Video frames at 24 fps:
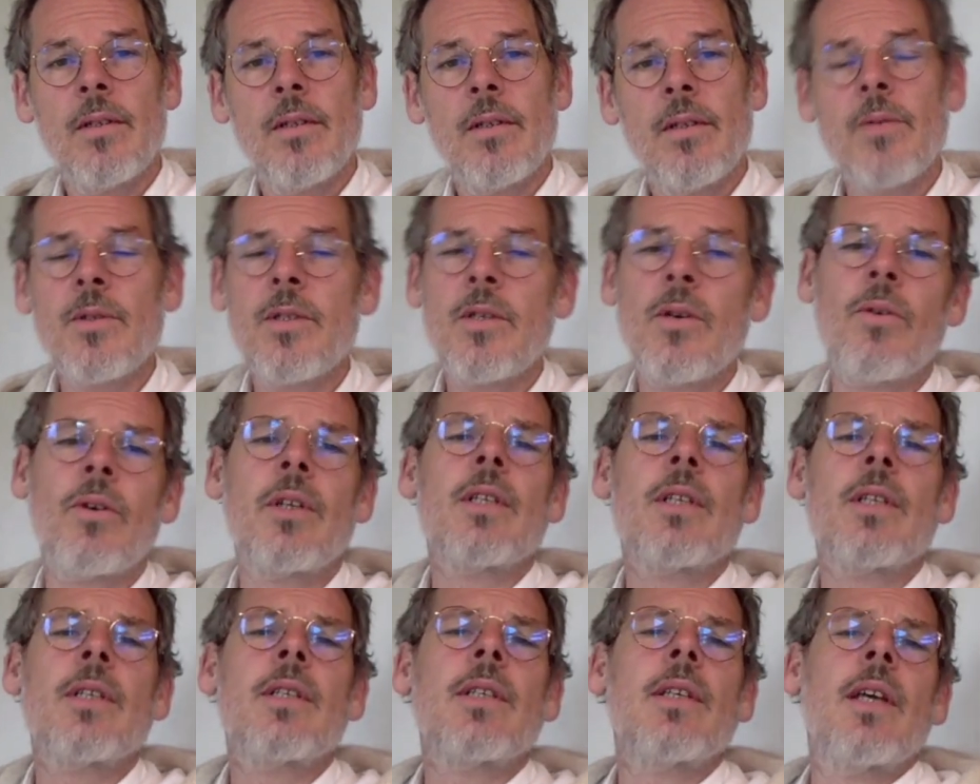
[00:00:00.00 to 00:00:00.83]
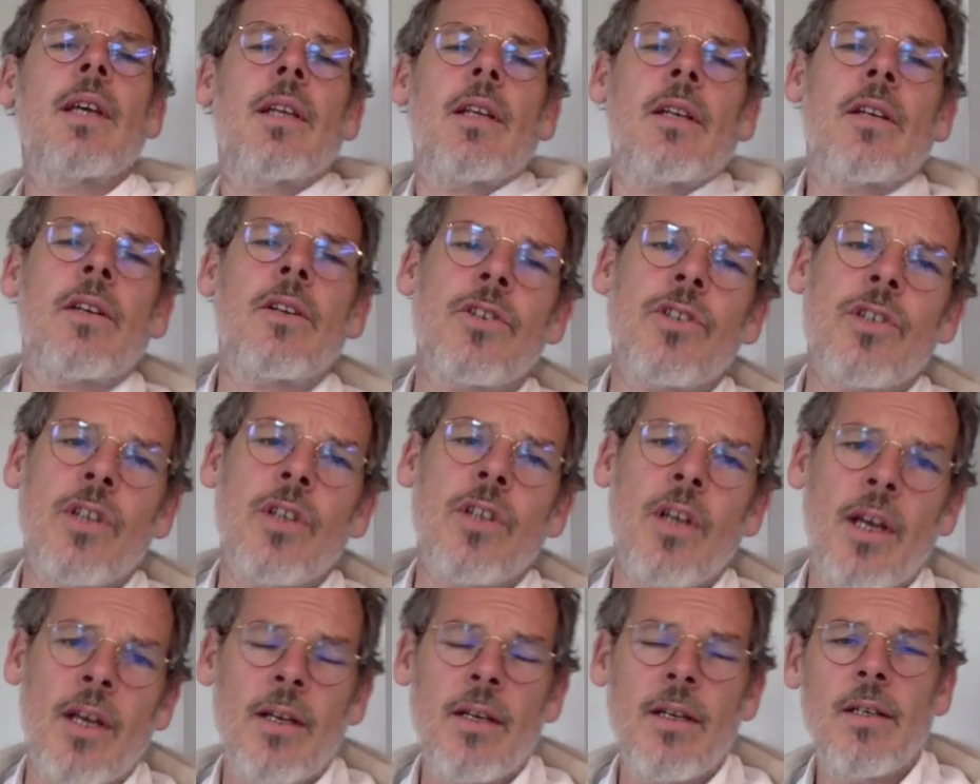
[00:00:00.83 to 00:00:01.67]
There was nowhere to sit in her
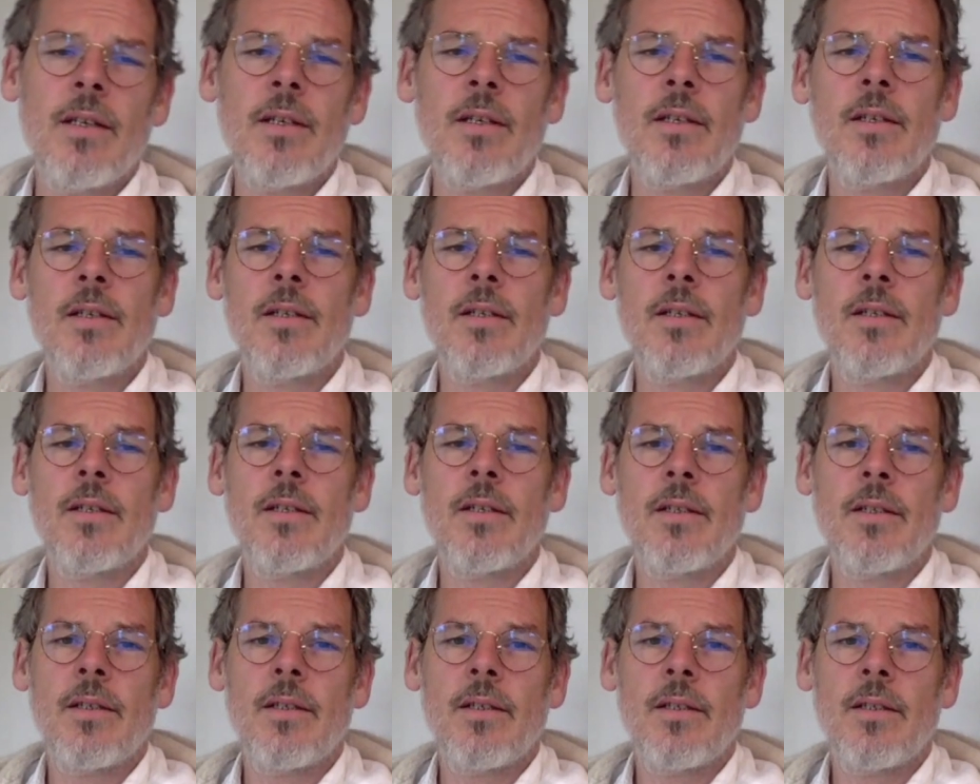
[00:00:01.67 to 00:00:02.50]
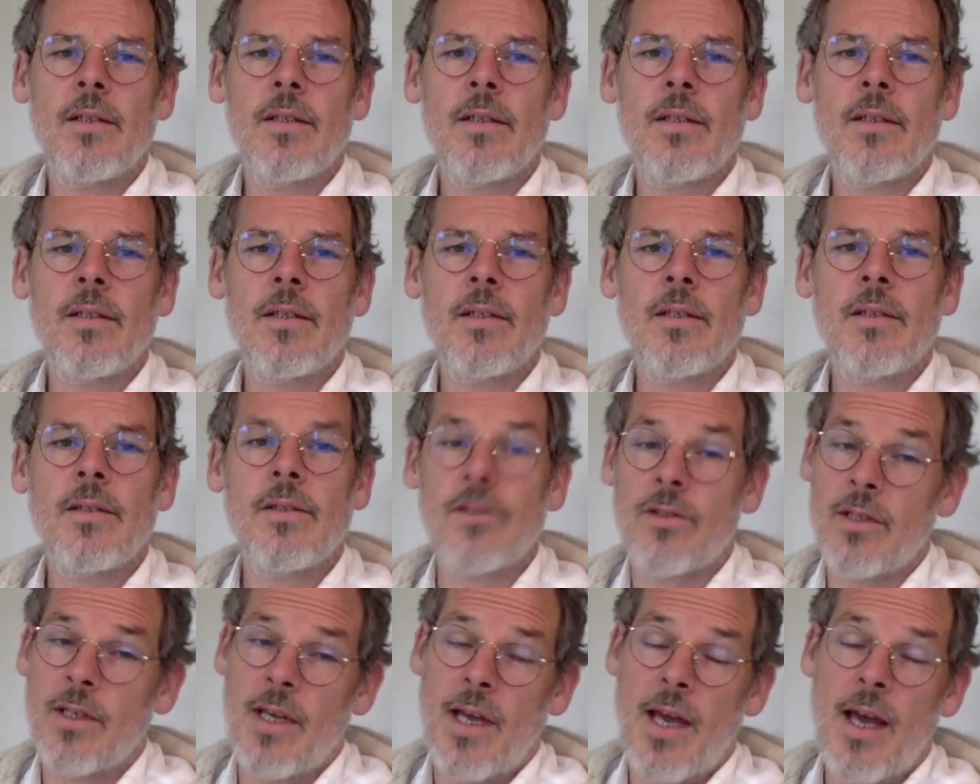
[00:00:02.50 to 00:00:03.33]
shed,
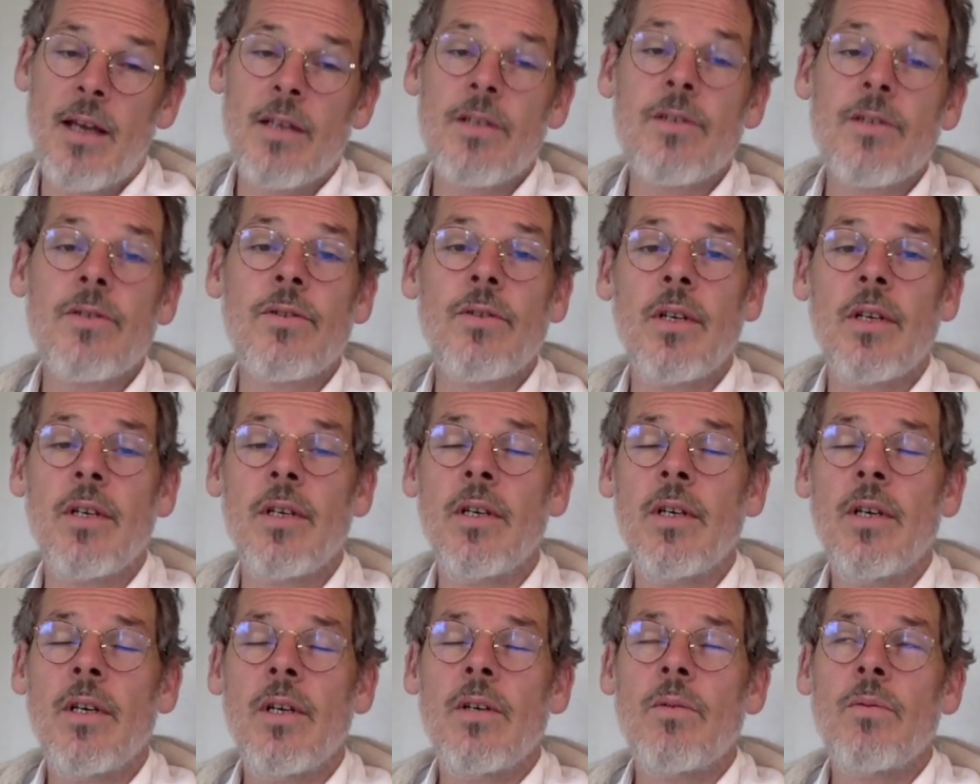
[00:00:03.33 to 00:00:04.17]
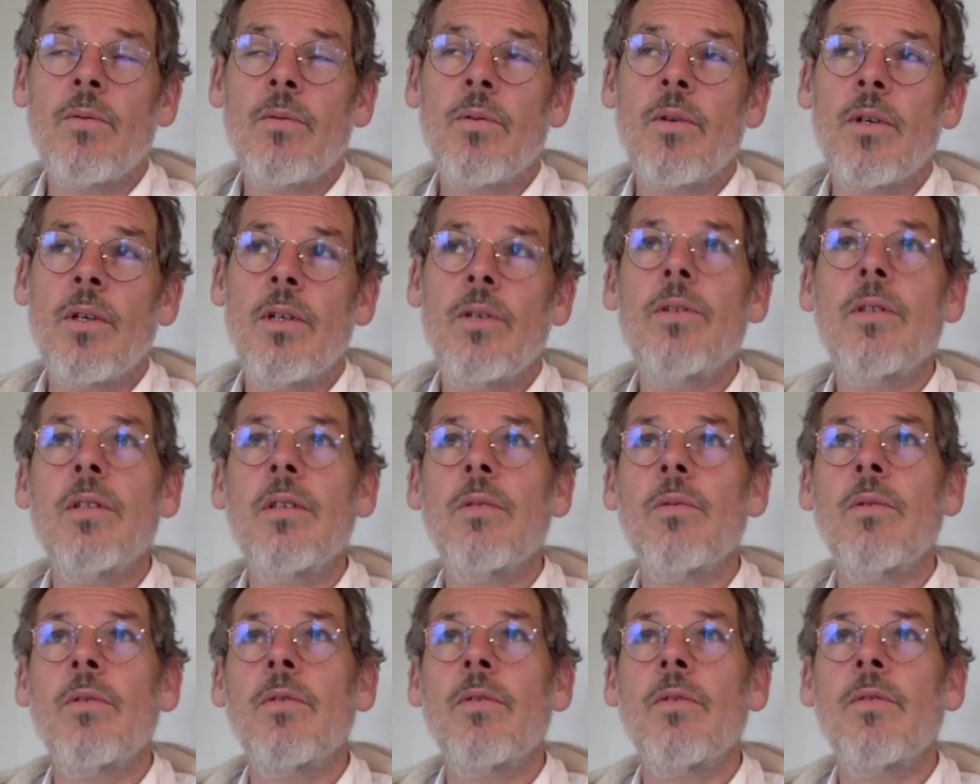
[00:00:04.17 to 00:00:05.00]
just a gas ring where
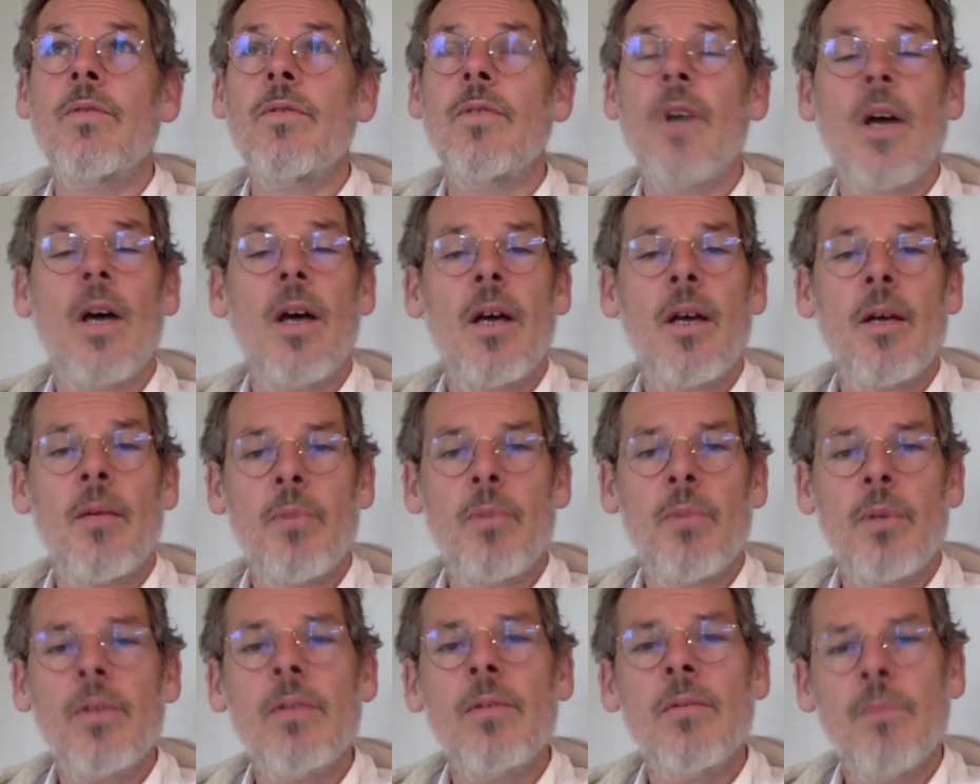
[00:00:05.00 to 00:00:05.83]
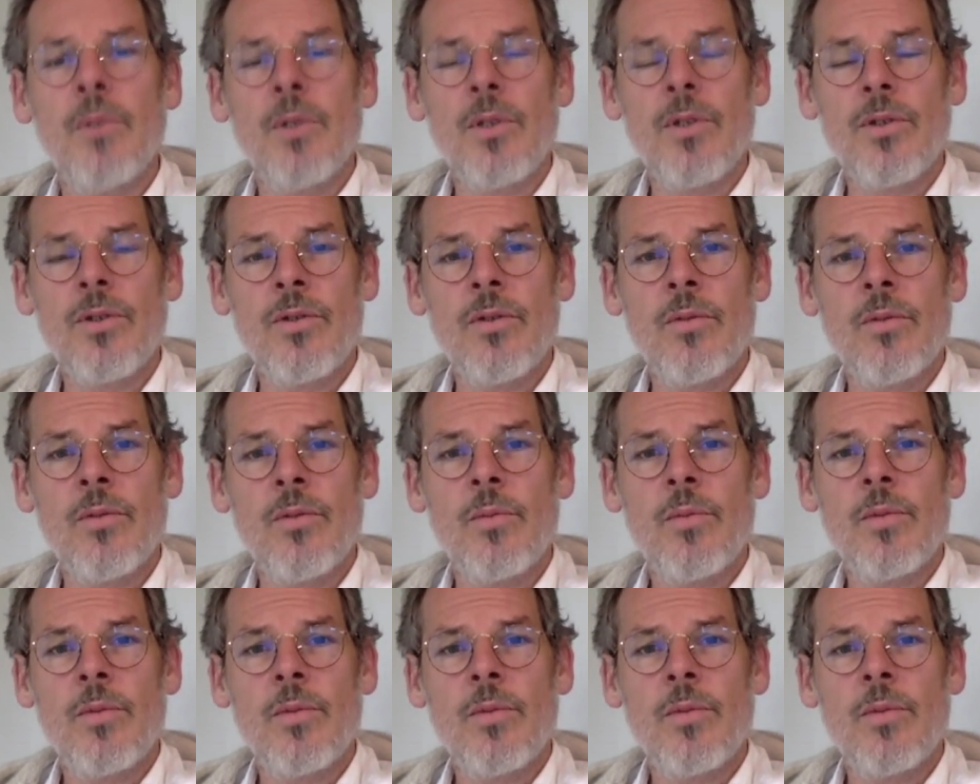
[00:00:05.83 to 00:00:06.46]
Lucy would fry button mushrooms.